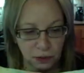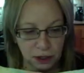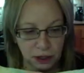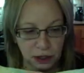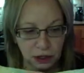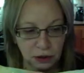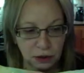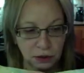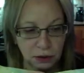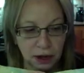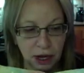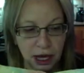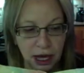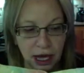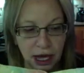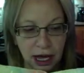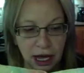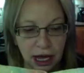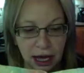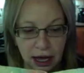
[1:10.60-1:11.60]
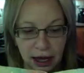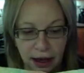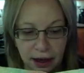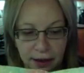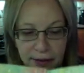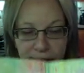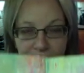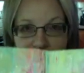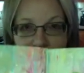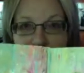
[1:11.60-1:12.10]
with you.
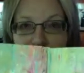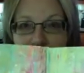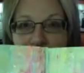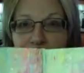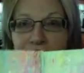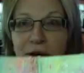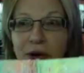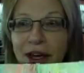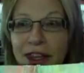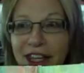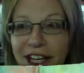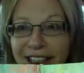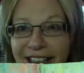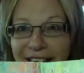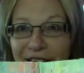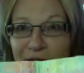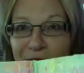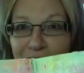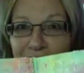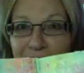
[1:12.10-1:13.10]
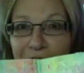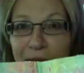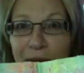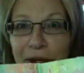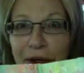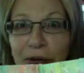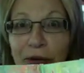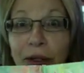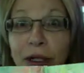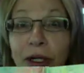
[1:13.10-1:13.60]
You know, I thought this was going to
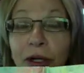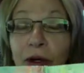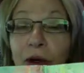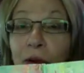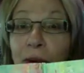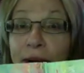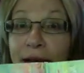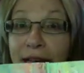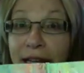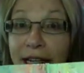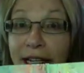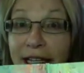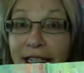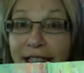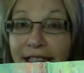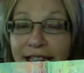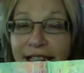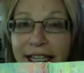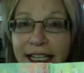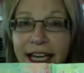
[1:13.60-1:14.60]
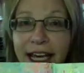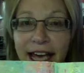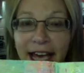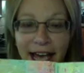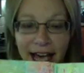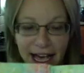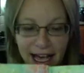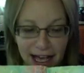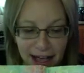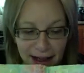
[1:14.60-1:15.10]
be real quick and easy.
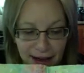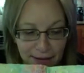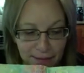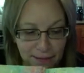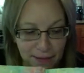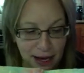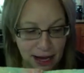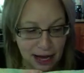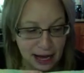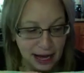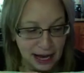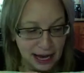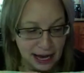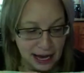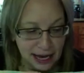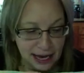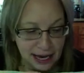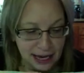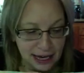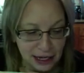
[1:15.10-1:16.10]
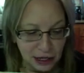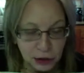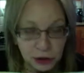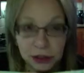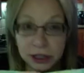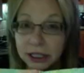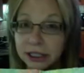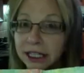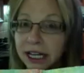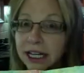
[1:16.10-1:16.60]
I
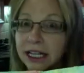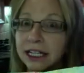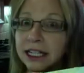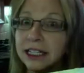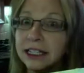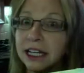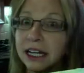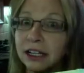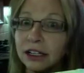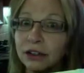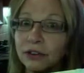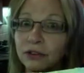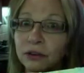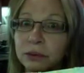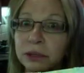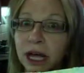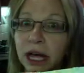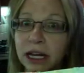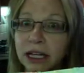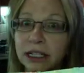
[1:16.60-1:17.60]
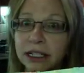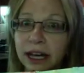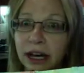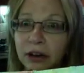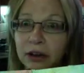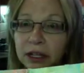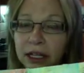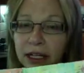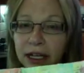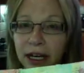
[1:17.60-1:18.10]
used a technique that I learned from Donna
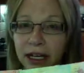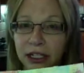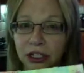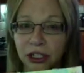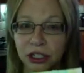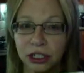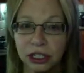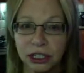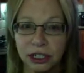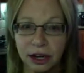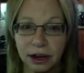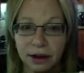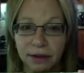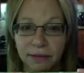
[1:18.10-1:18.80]
Downey. I just